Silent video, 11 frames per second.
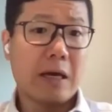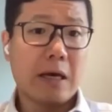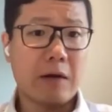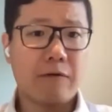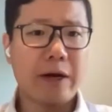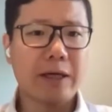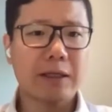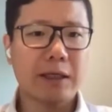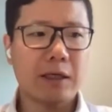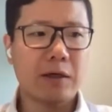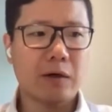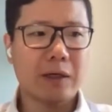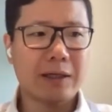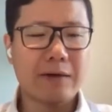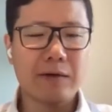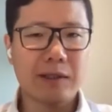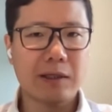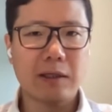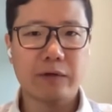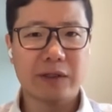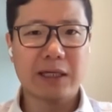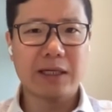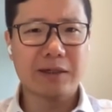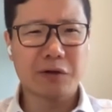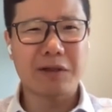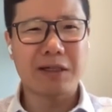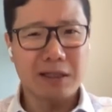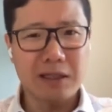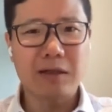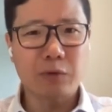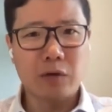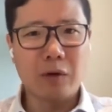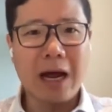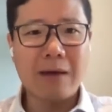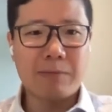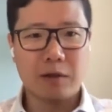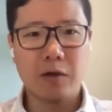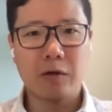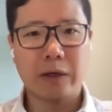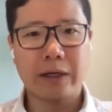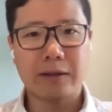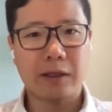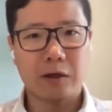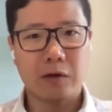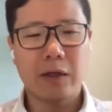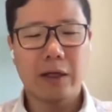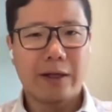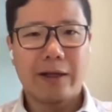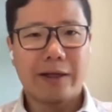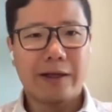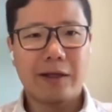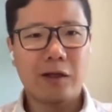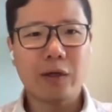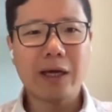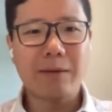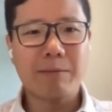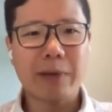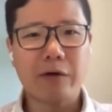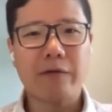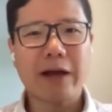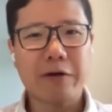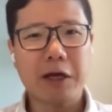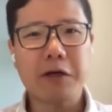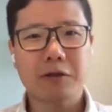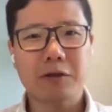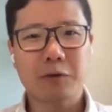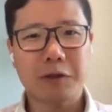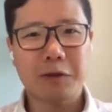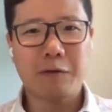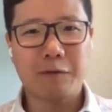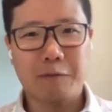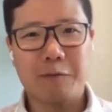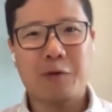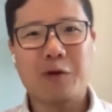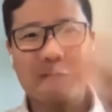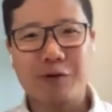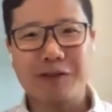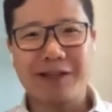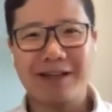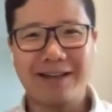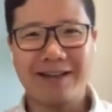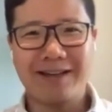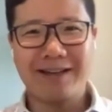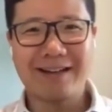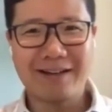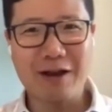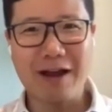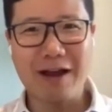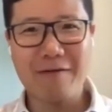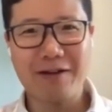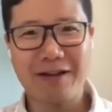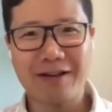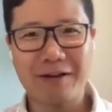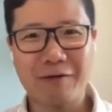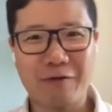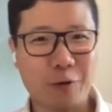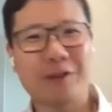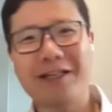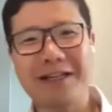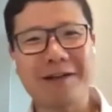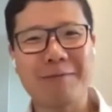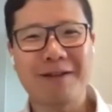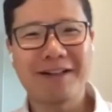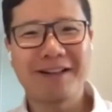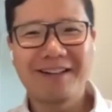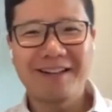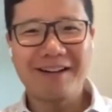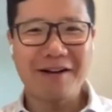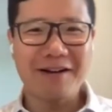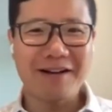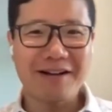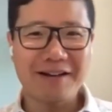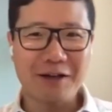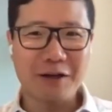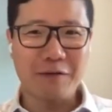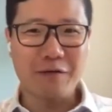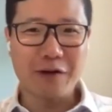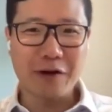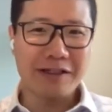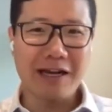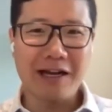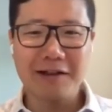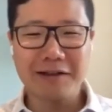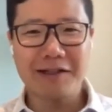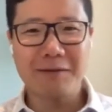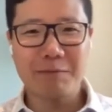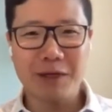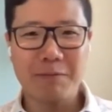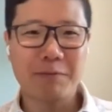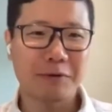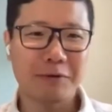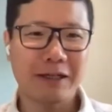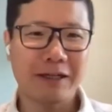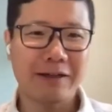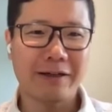and frankly, a lot of these C-level executives are needed when you IPO. You get better valuations when you present. You have a full team of very talented people.